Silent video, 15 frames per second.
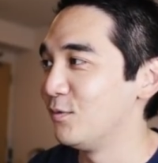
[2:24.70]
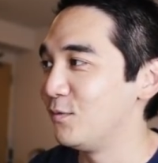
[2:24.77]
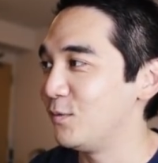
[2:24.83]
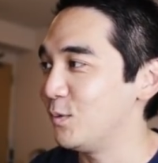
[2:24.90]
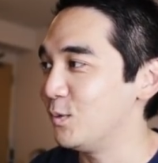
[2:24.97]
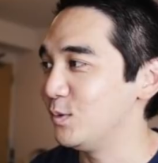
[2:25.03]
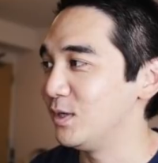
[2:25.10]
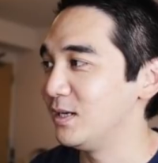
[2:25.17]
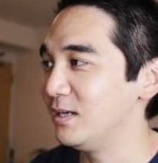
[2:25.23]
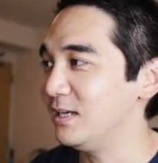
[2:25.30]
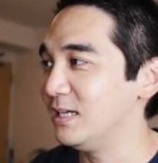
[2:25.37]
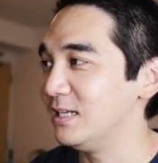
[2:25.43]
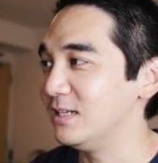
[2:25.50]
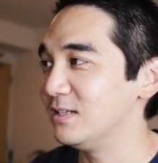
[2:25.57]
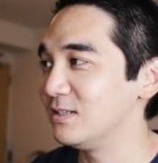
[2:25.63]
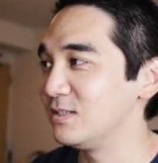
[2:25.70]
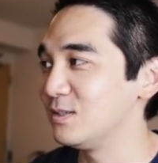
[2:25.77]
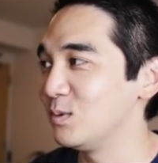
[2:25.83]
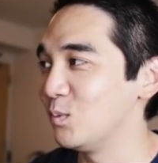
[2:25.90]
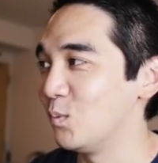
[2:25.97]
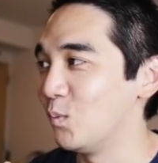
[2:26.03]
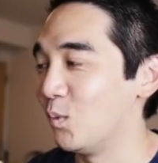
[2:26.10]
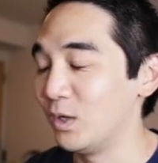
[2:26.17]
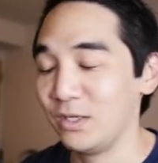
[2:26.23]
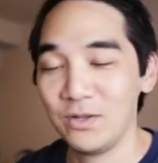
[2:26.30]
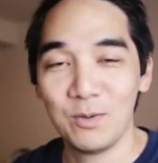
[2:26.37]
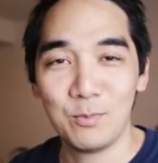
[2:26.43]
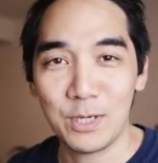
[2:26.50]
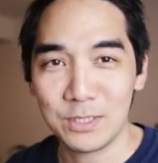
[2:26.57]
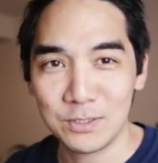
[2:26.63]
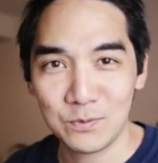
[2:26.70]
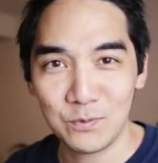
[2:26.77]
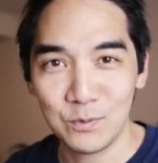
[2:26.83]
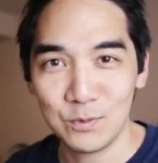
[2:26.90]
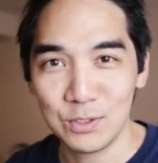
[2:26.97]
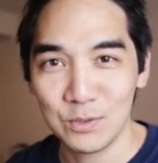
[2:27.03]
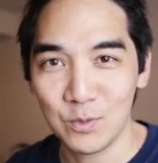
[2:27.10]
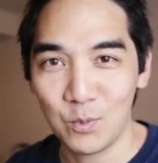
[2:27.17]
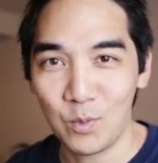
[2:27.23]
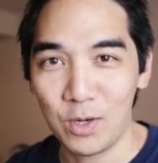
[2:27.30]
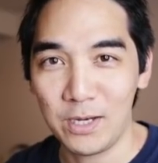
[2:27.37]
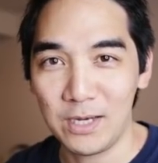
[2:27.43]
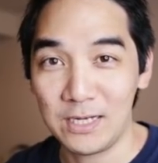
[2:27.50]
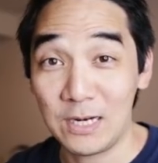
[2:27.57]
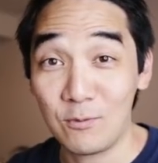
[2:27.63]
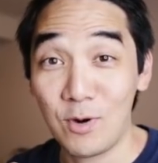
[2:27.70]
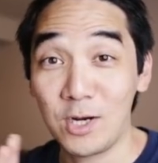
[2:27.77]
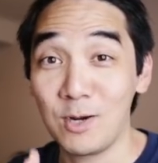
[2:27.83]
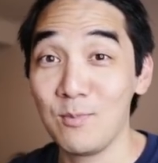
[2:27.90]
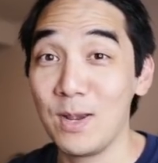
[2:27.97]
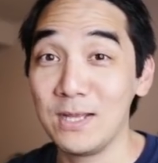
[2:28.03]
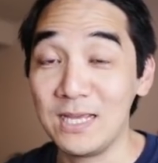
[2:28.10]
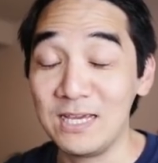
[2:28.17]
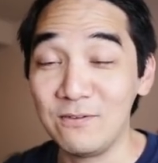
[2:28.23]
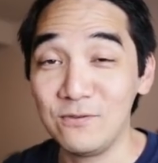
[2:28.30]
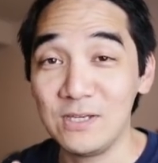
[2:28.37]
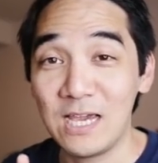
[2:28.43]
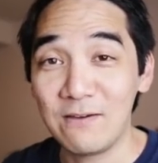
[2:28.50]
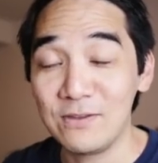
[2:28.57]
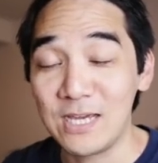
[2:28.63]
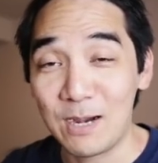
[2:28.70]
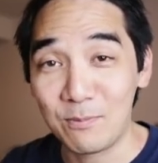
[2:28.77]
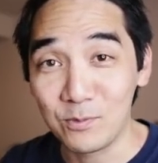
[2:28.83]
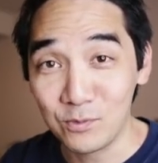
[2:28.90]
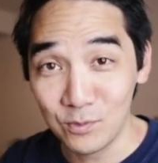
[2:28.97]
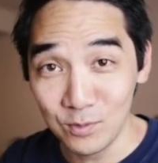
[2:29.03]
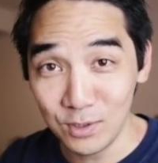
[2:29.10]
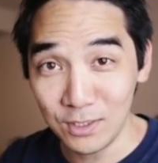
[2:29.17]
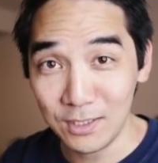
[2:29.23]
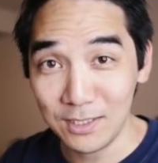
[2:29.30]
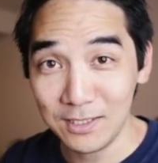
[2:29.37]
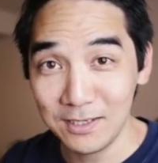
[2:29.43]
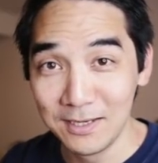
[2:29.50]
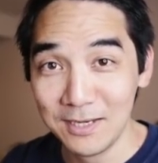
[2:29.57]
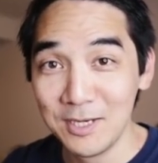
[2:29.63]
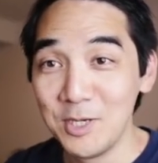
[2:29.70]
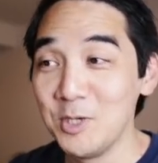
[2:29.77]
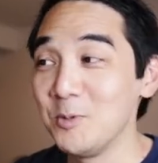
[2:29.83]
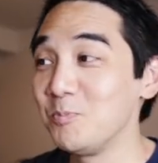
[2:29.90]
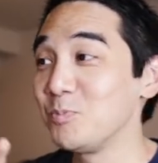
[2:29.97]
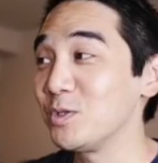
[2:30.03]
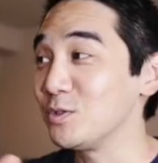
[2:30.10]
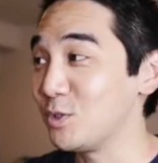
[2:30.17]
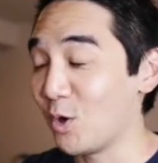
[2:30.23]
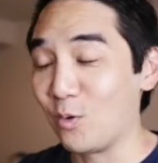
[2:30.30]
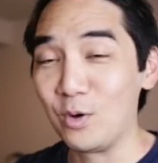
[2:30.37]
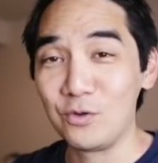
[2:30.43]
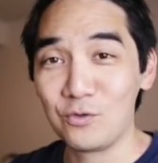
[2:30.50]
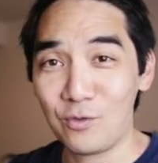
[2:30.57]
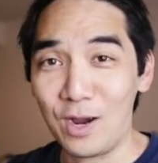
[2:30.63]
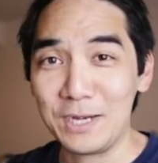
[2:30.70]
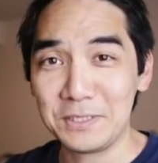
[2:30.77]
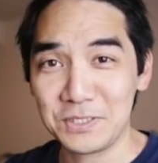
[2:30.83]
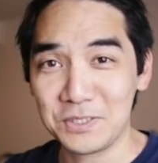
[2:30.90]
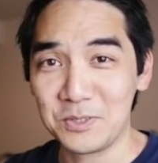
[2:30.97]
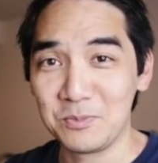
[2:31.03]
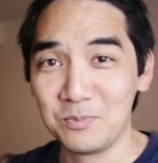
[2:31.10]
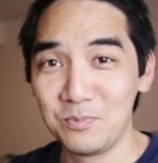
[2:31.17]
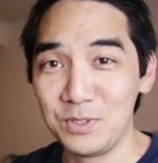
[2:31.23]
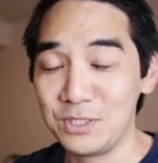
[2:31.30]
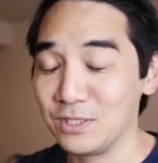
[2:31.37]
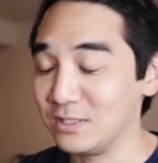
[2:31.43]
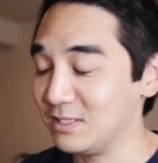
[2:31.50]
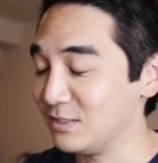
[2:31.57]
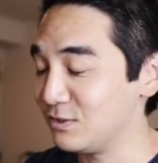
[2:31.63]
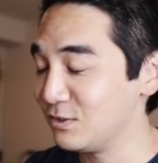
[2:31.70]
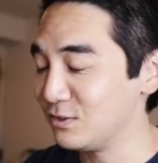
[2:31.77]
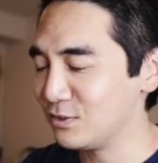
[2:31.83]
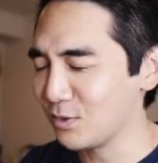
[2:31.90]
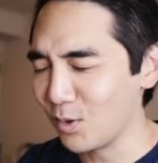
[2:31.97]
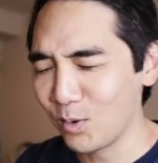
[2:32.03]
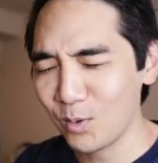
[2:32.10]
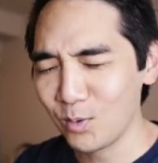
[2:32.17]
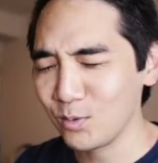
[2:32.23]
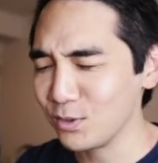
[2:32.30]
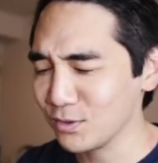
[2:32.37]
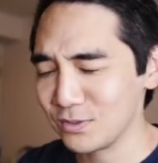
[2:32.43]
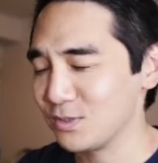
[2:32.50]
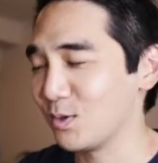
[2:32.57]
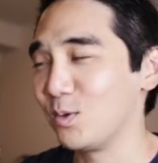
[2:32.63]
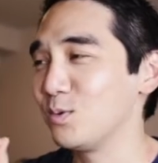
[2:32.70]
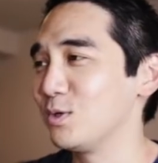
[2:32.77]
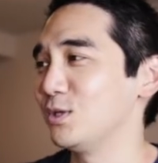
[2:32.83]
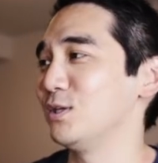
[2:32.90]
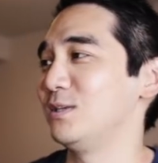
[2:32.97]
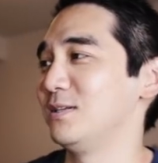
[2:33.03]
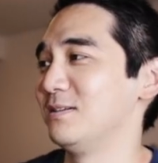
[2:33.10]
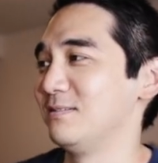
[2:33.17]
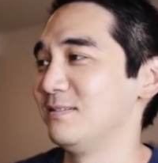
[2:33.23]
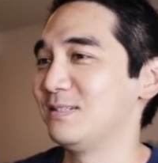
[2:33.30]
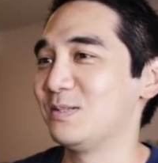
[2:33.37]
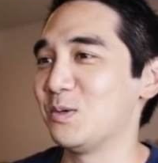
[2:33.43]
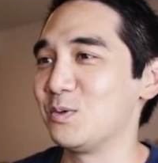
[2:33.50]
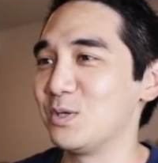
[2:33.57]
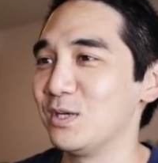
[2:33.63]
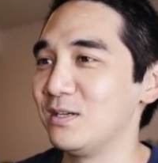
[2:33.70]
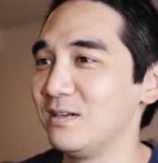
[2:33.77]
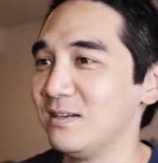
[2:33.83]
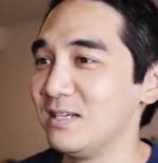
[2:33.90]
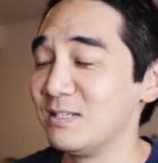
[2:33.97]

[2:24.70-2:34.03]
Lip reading: food. It is one of the best foods in Hawaii, and I recommend that if you have the opportunity to go and try some, because it's so good, so good, so good.